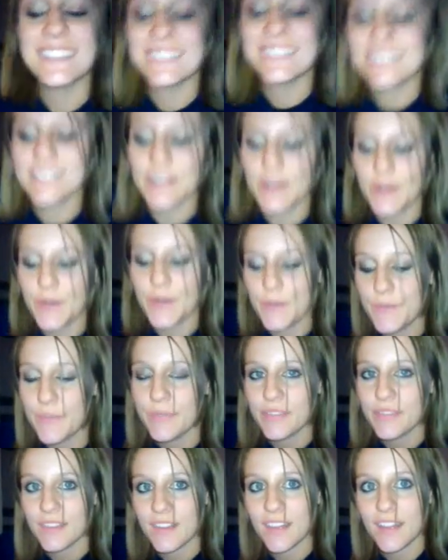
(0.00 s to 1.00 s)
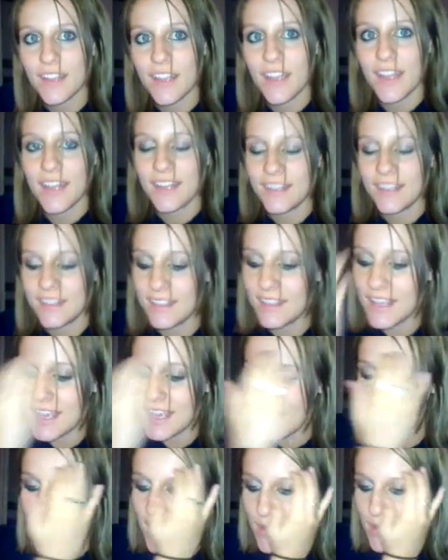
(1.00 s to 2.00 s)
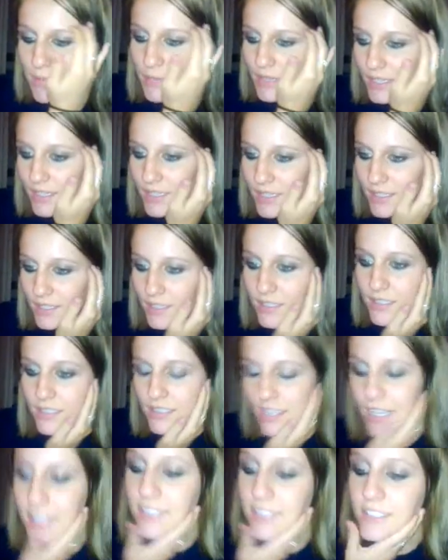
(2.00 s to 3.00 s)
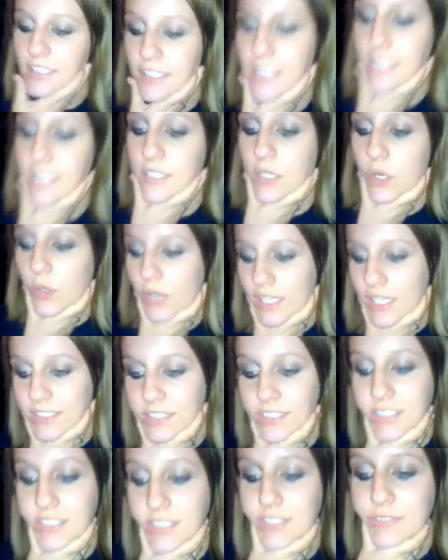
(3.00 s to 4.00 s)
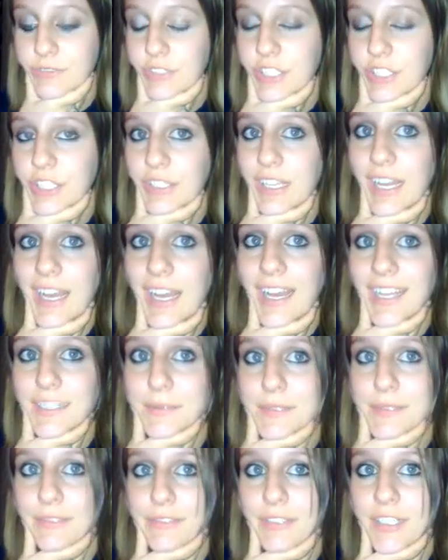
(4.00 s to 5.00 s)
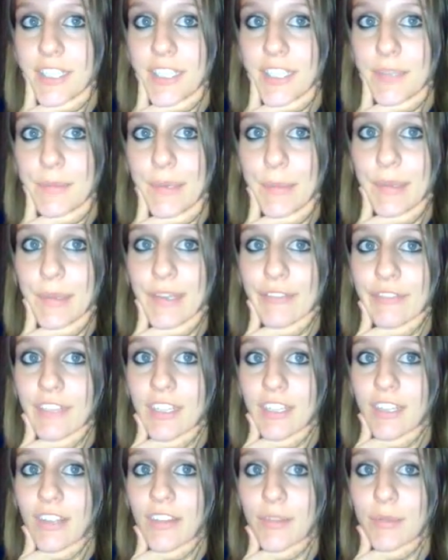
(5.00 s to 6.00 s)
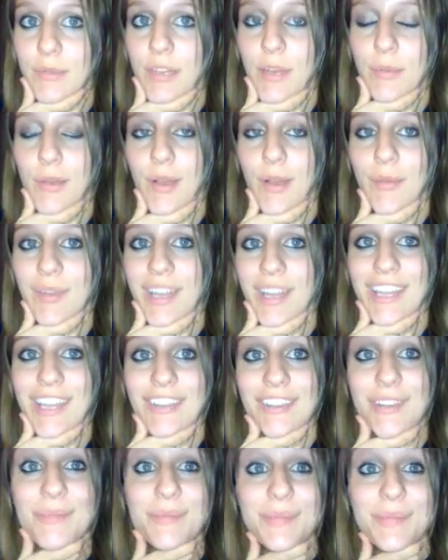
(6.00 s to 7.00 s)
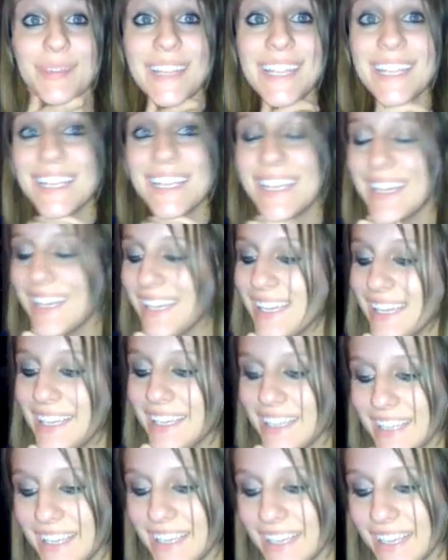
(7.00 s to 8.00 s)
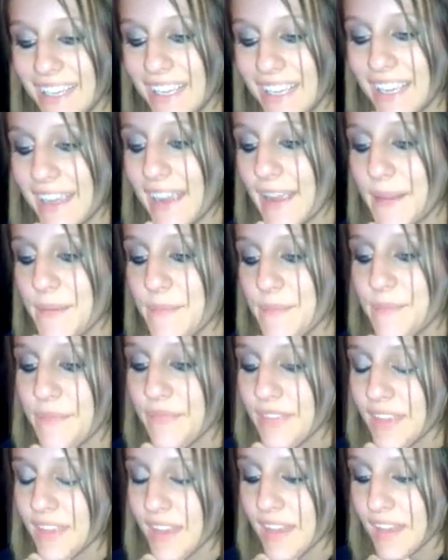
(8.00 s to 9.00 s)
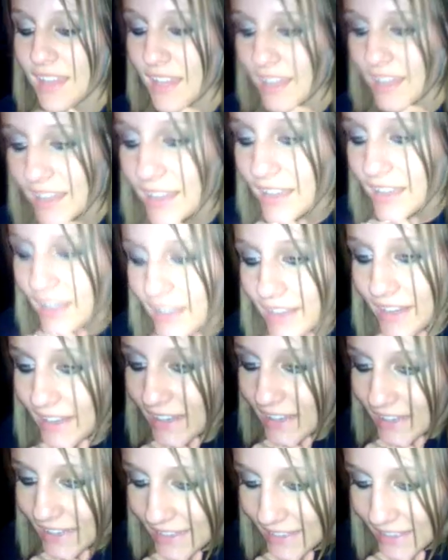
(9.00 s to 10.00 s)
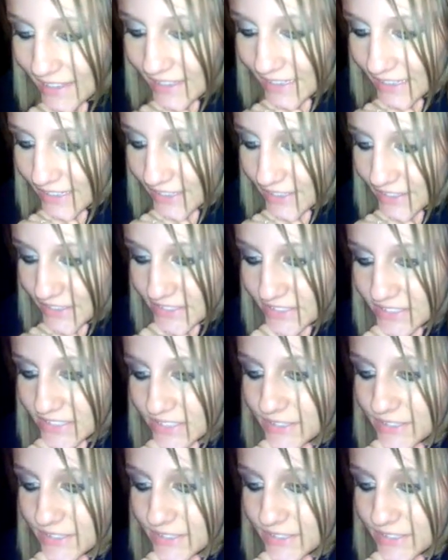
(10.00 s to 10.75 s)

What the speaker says: So, alright, let me answer these questions for you guys before my boyfriend and all of them come home and interrupt me. Alright, there's,